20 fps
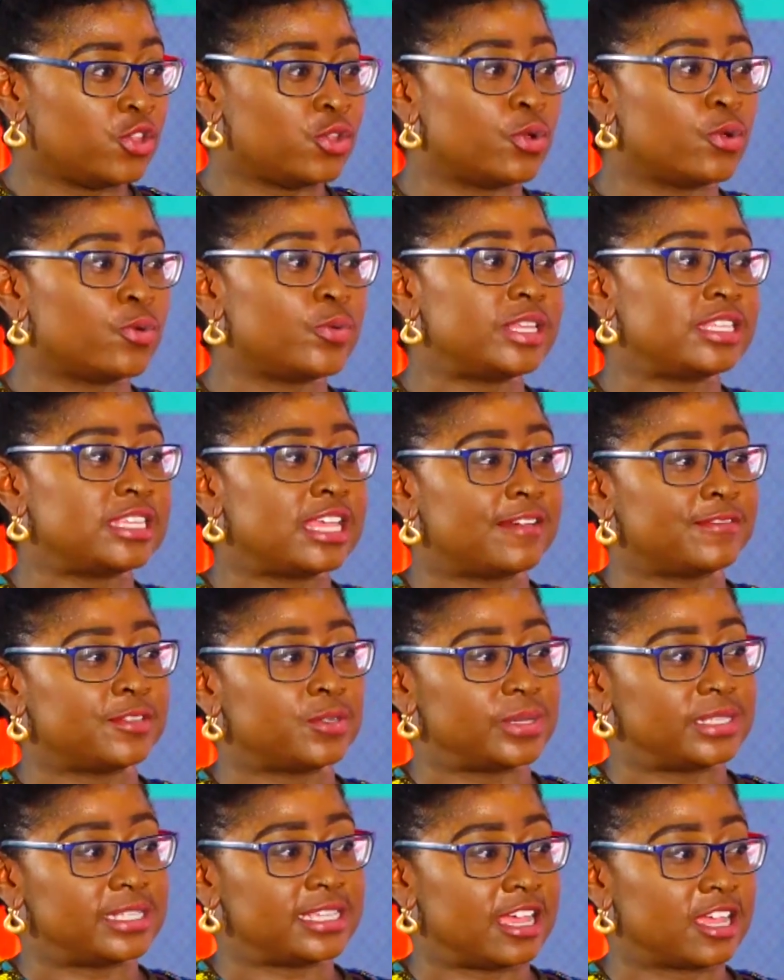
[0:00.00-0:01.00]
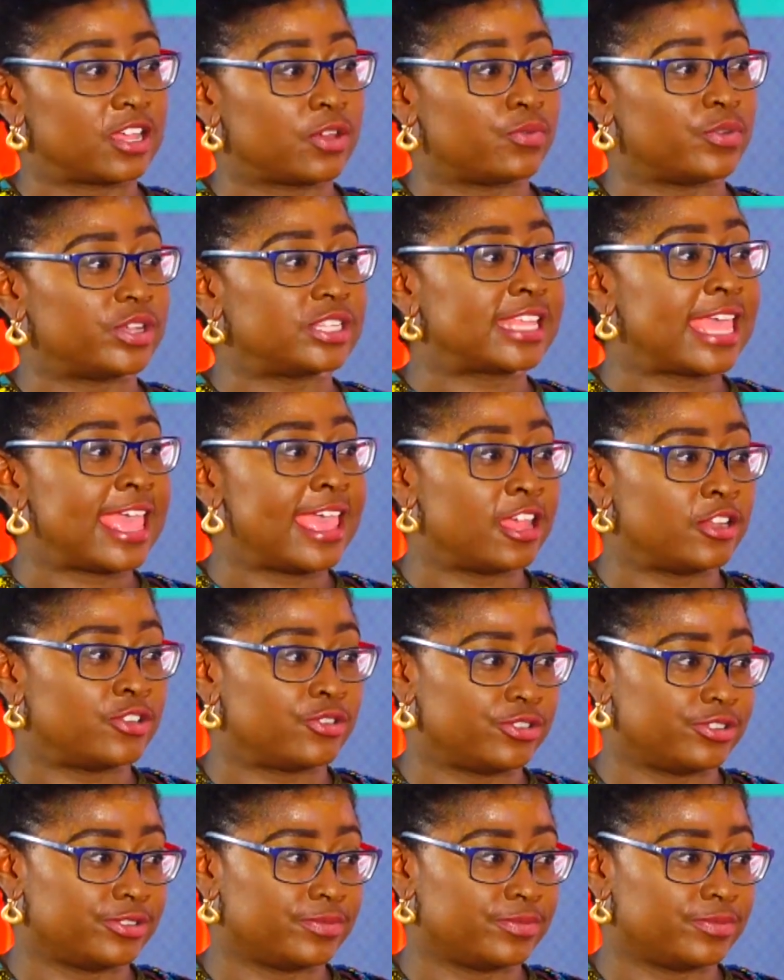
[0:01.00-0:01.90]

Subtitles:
you always have to attack a risk head